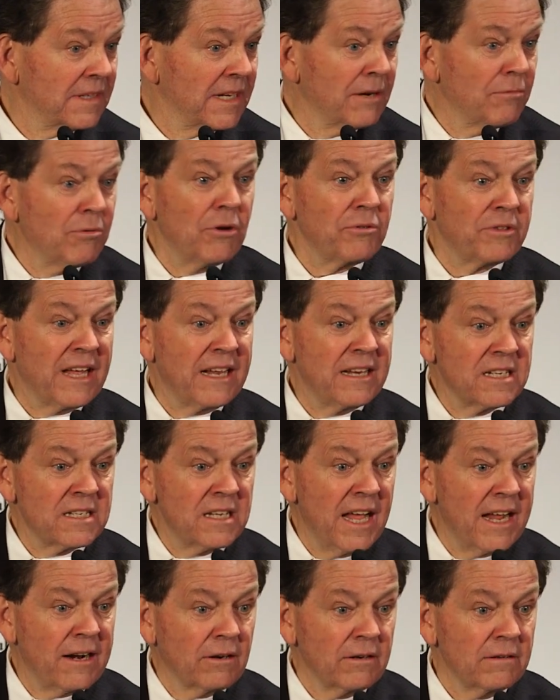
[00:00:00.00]
He wrote that in his
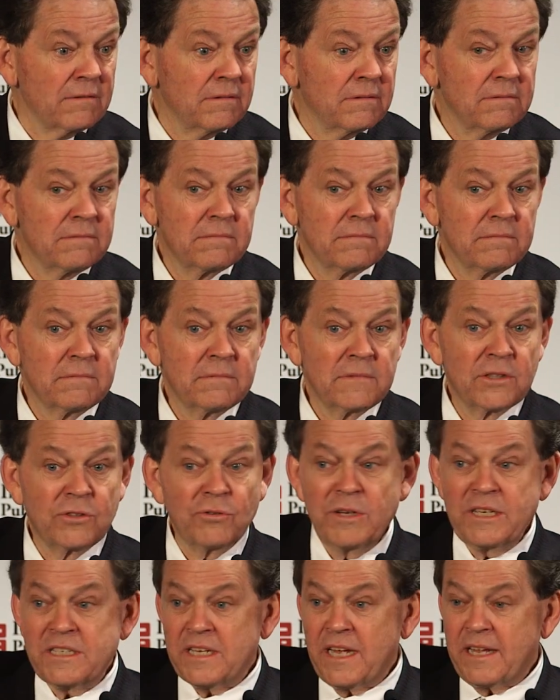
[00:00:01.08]
letter. That's
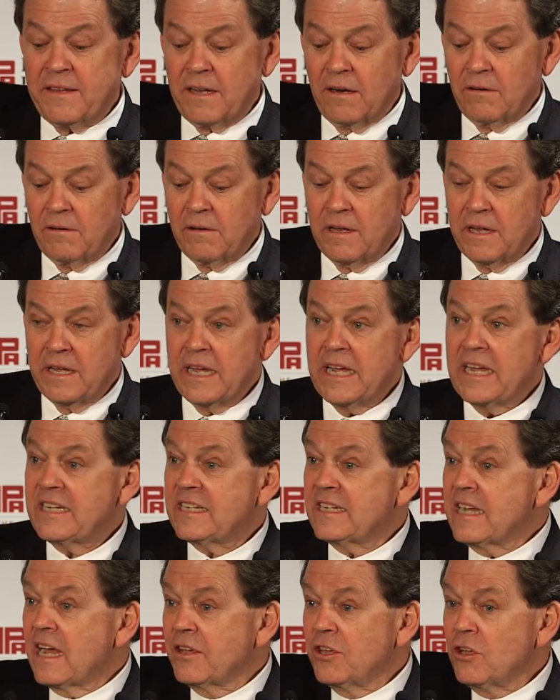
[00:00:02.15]
what he said there. He
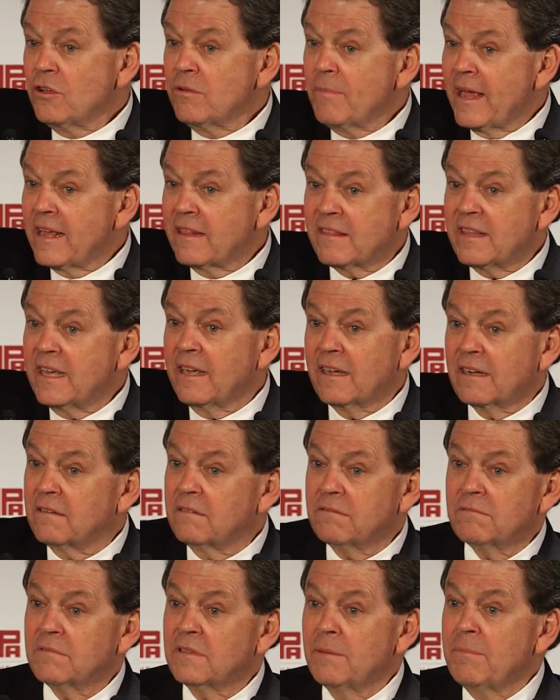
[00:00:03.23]
said, now you may think
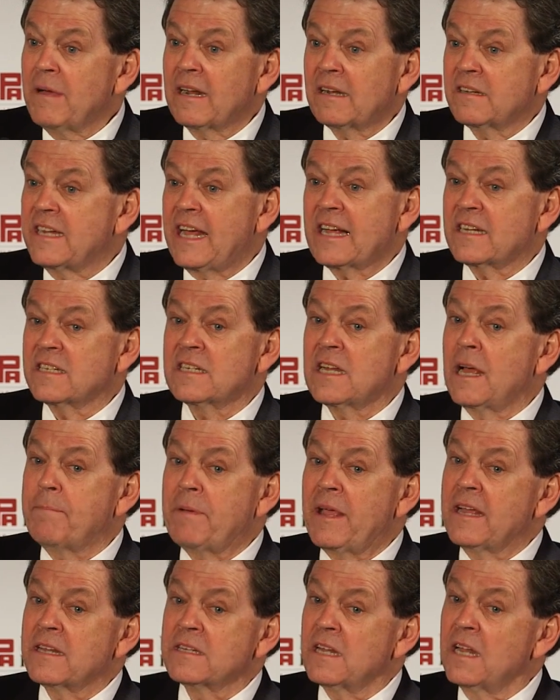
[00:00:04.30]
the amount of taxes I
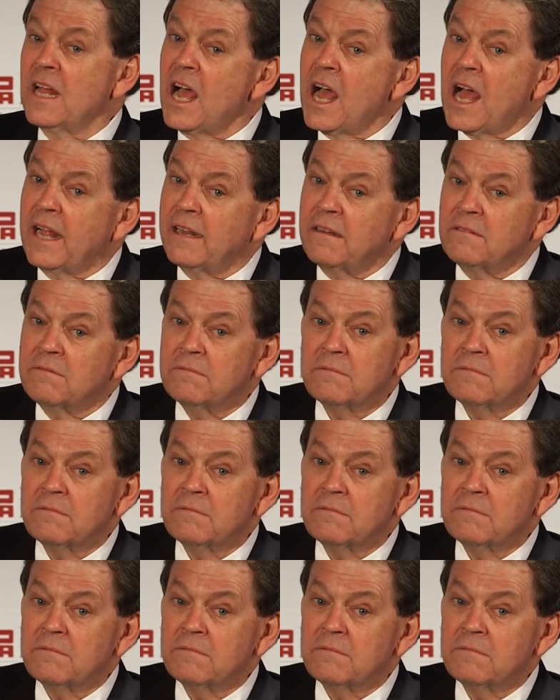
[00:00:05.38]
pay is a lot.